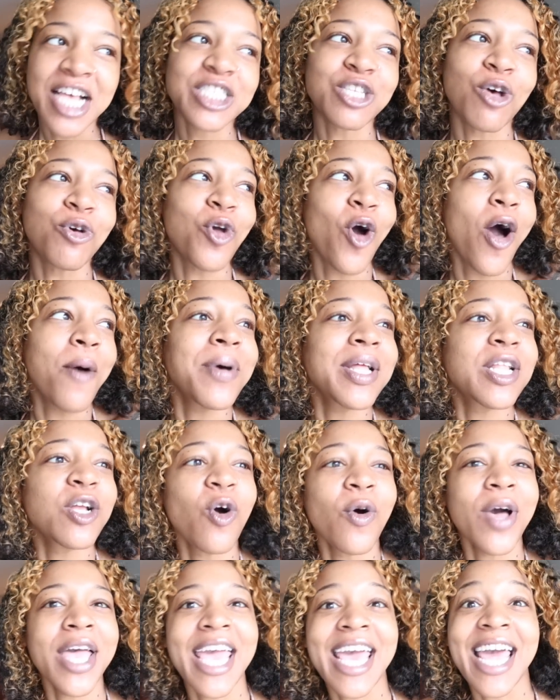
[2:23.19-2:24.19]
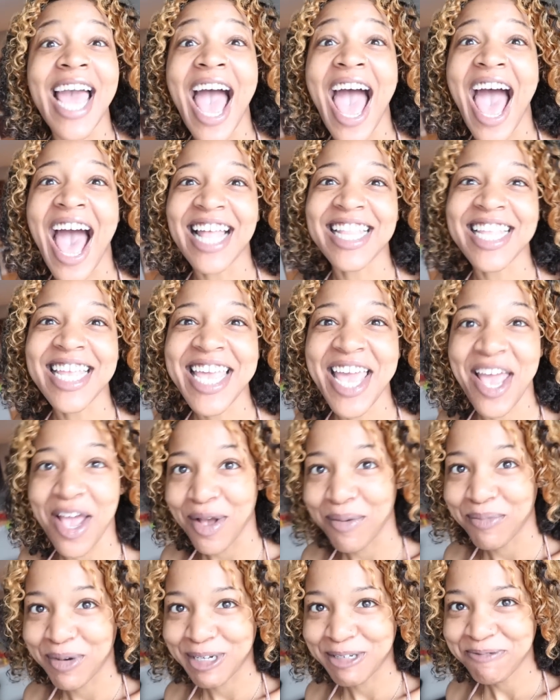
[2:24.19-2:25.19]
So y'all, I'm about to go ahead and hide the
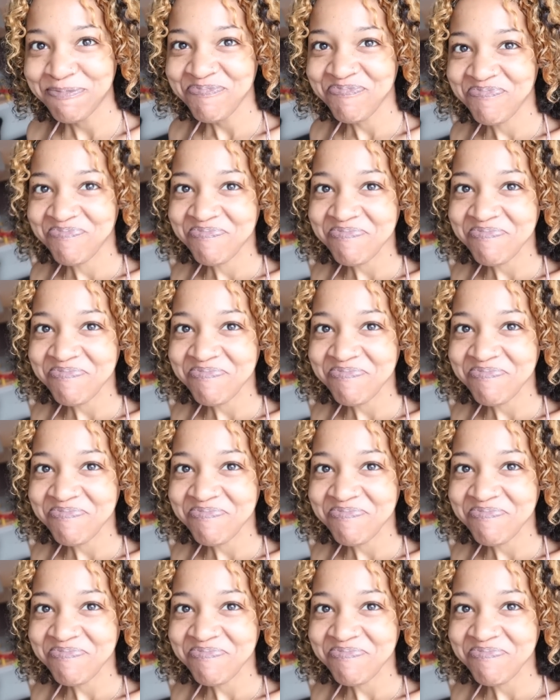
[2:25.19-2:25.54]
camera.